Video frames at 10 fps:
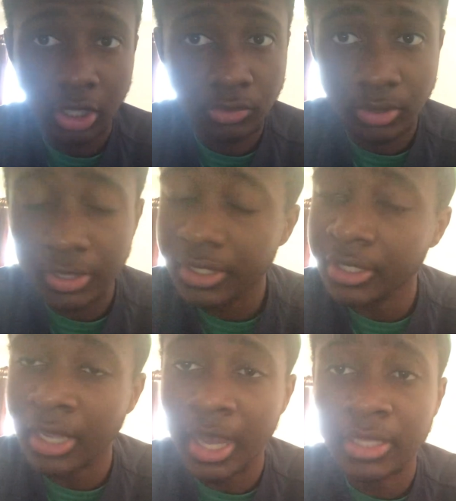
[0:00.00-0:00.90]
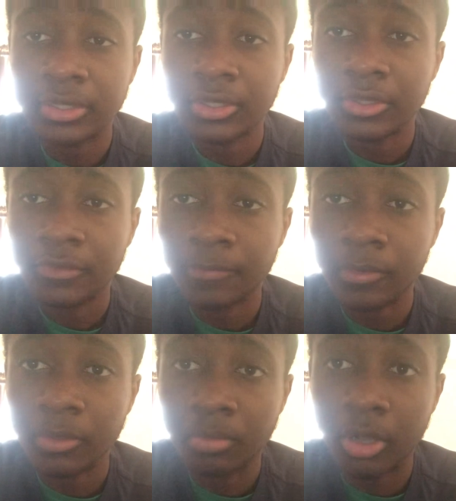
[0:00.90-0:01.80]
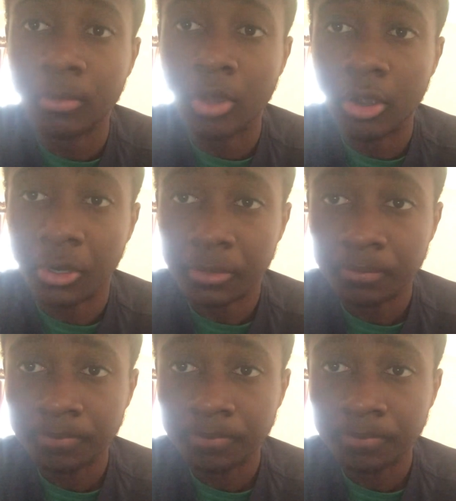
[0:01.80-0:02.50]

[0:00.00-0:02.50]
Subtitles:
just want to thank you guys from the bottom of my heart.